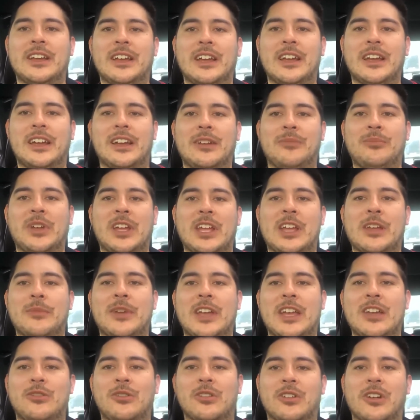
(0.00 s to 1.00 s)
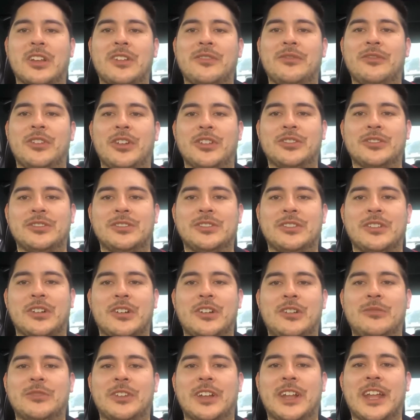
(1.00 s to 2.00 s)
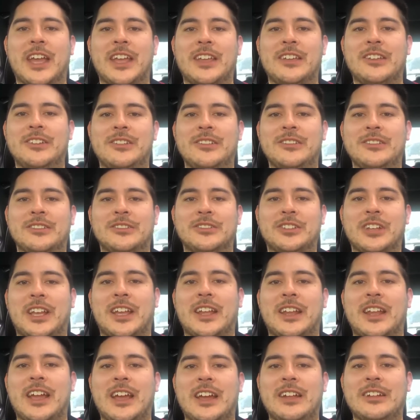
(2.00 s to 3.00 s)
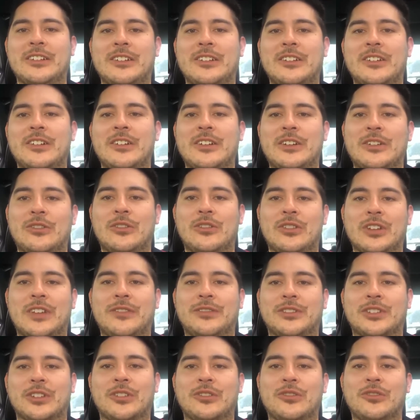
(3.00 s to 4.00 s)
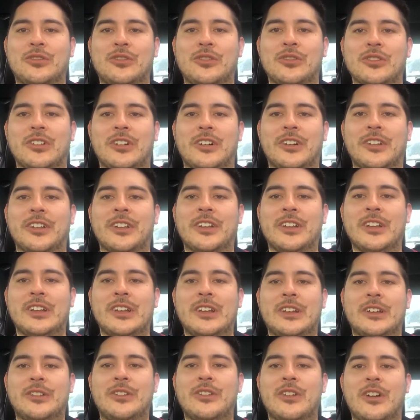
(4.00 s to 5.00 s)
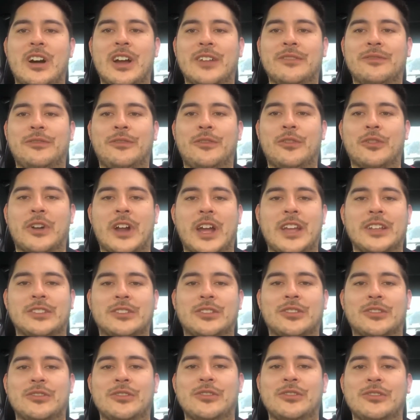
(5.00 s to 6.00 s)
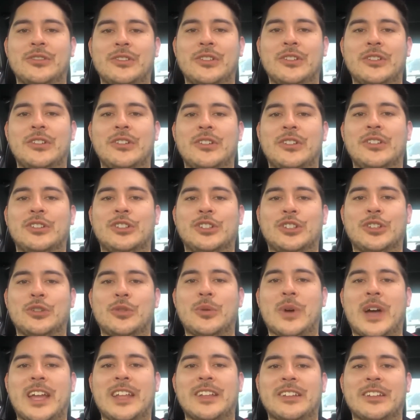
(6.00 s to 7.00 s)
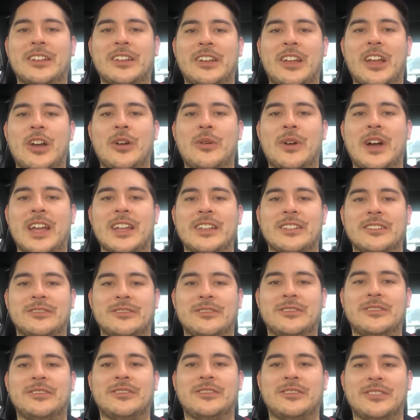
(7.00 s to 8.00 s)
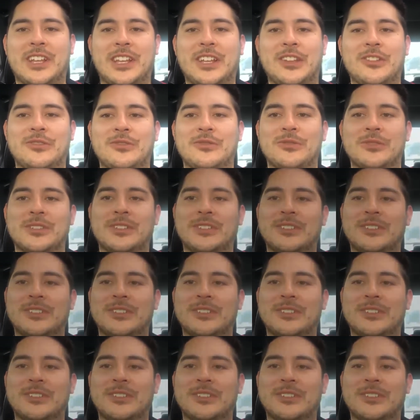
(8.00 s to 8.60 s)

pmeautoconversions.com.au, check it out, or give us a call on 9482 2808. Thank you.